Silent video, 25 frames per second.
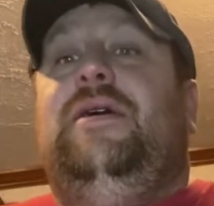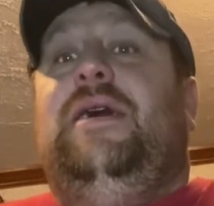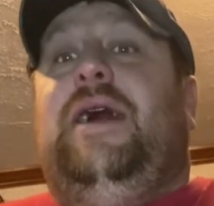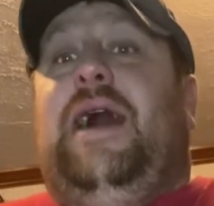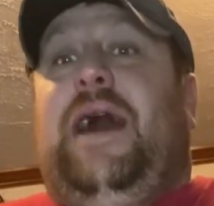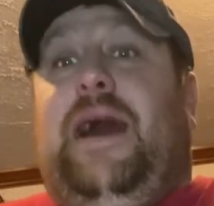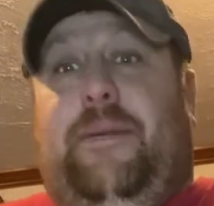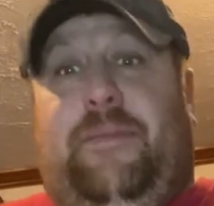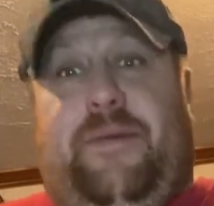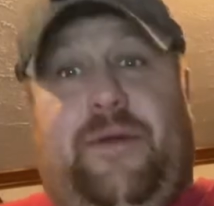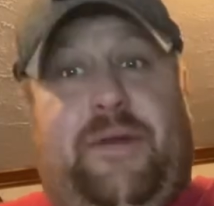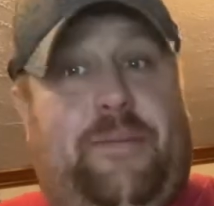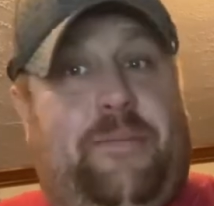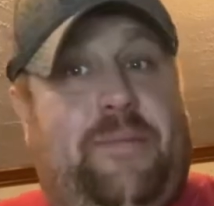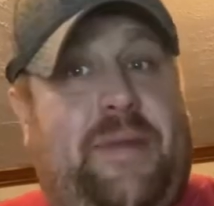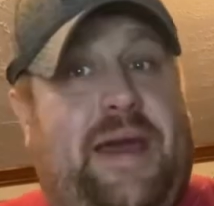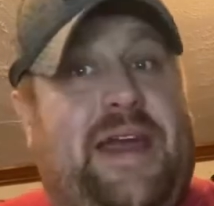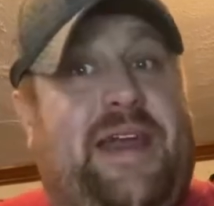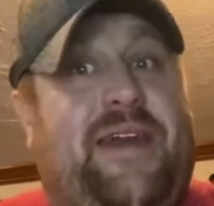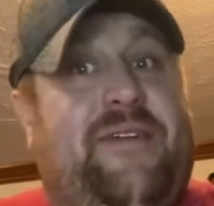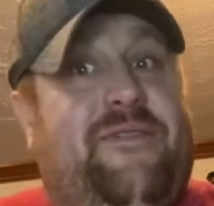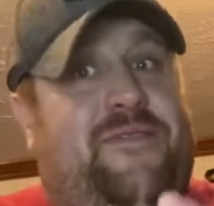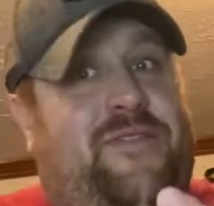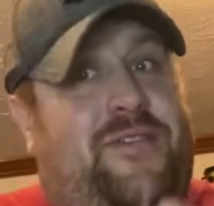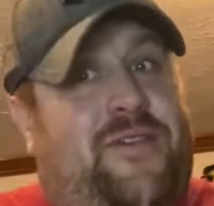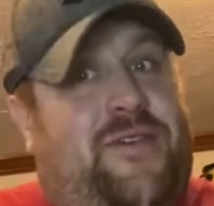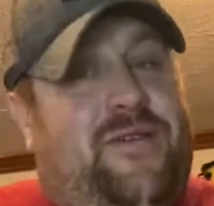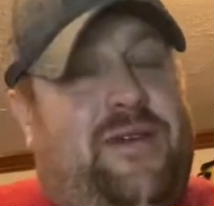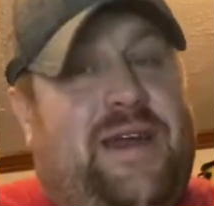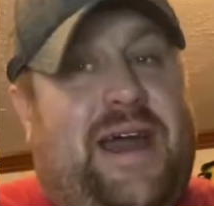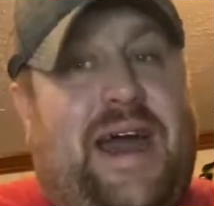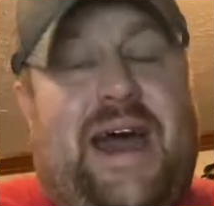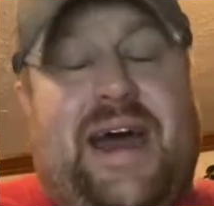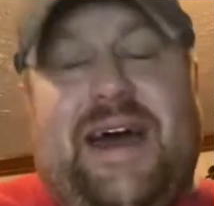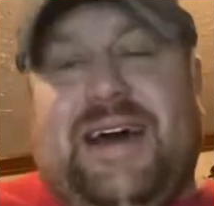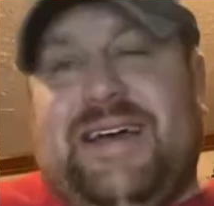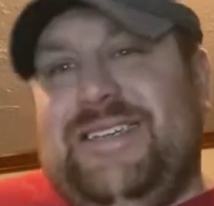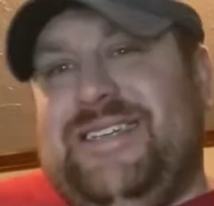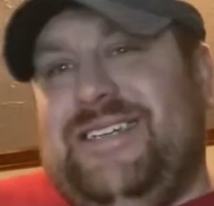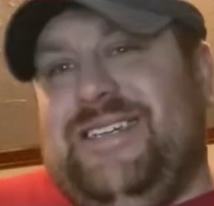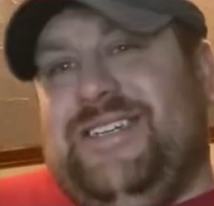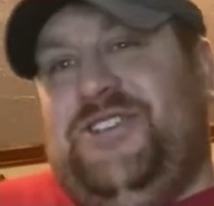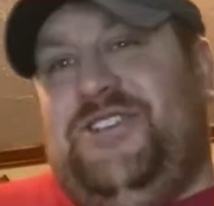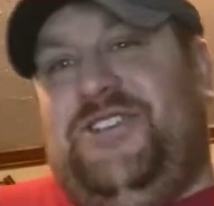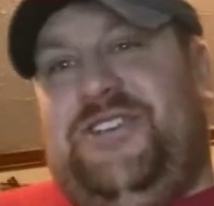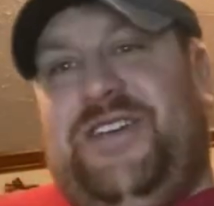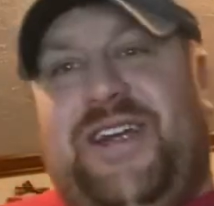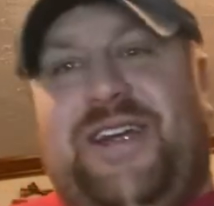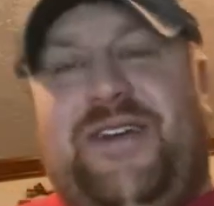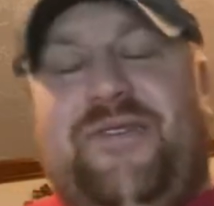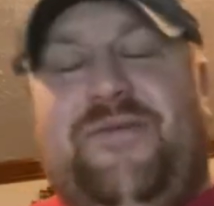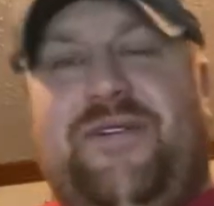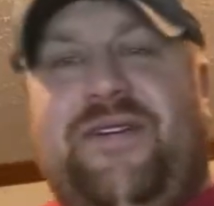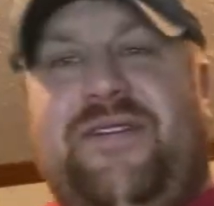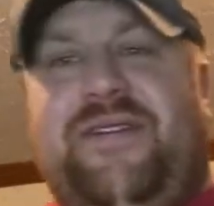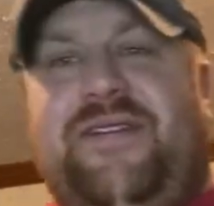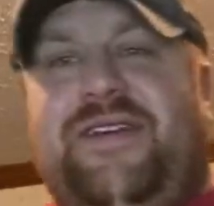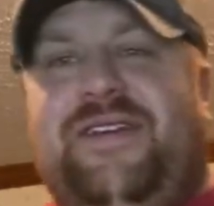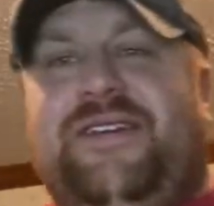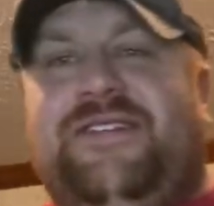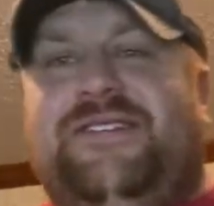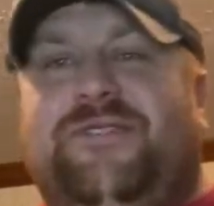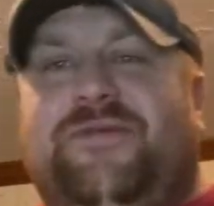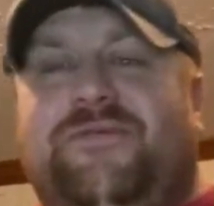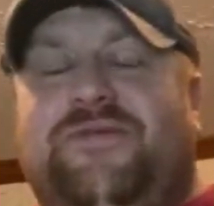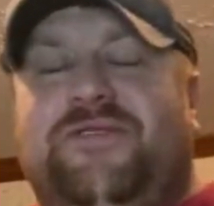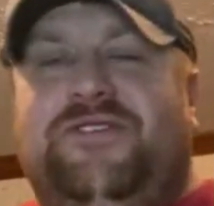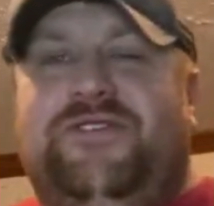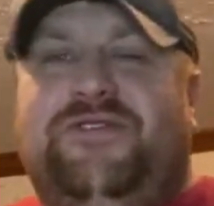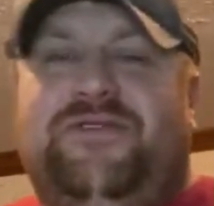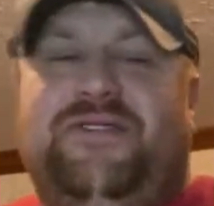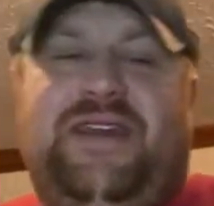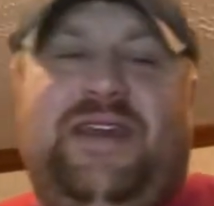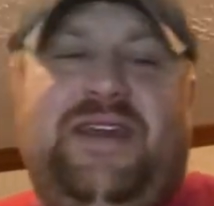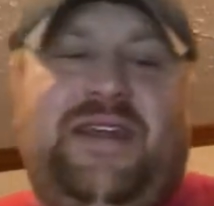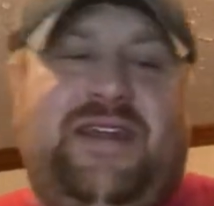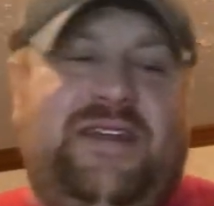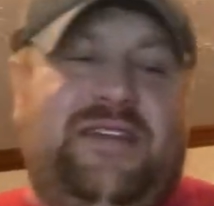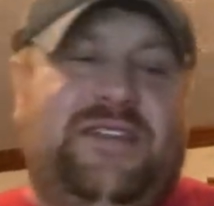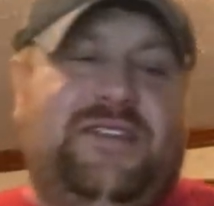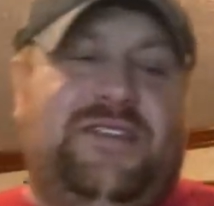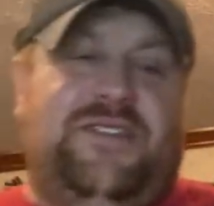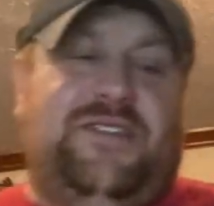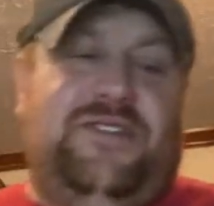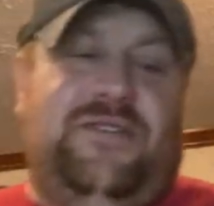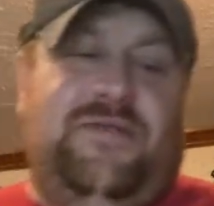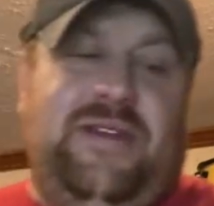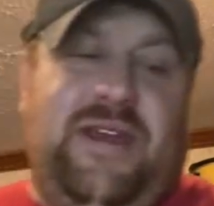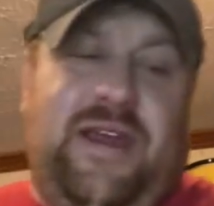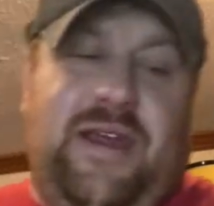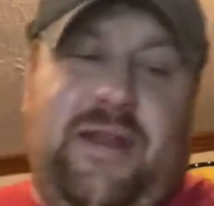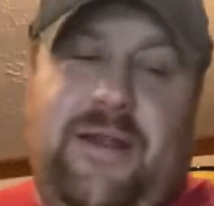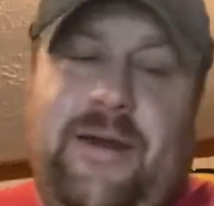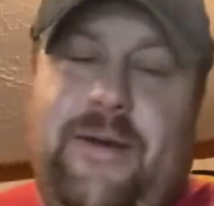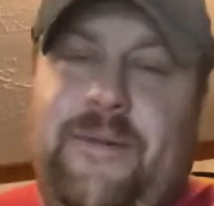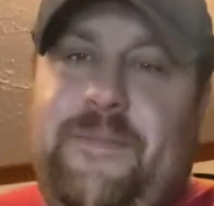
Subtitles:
I'm gonna make it for you guys and share it with you. So what you need is you need